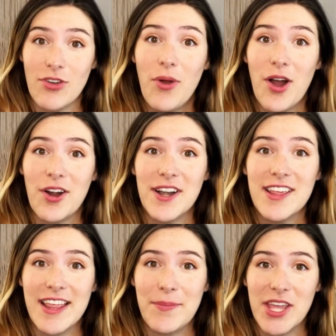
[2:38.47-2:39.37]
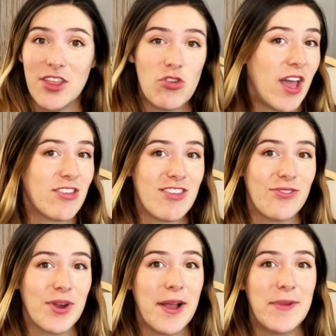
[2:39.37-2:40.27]
hard that my
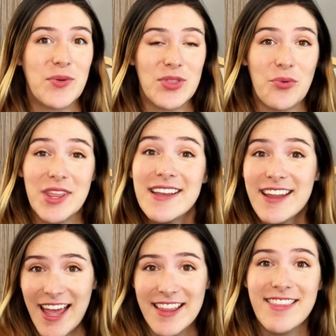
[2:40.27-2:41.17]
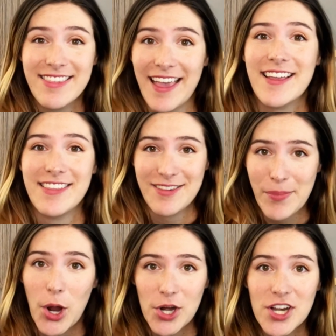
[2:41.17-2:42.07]
contractions were coming with only 10 seconds
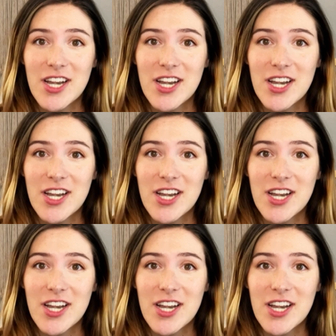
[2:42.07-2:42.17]
apart.